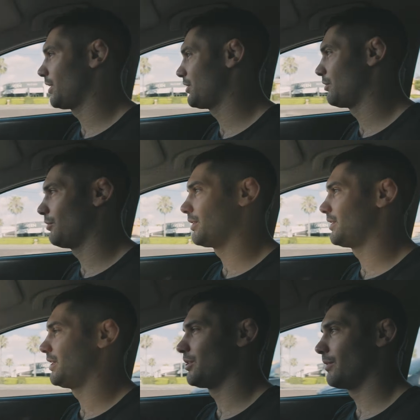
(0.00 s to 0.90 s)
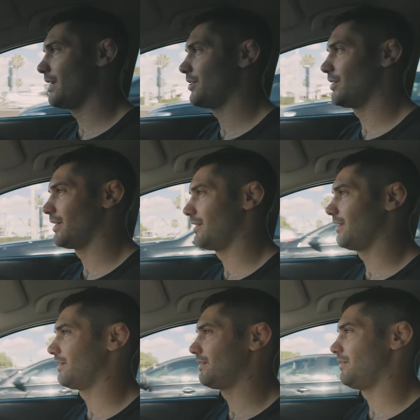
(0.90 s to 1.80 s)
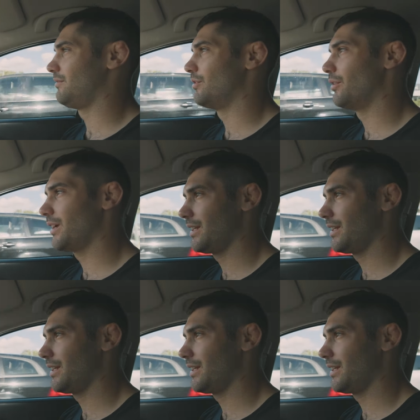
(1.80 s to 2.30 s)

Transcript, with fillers: pressure cooker situation i think it's if you're not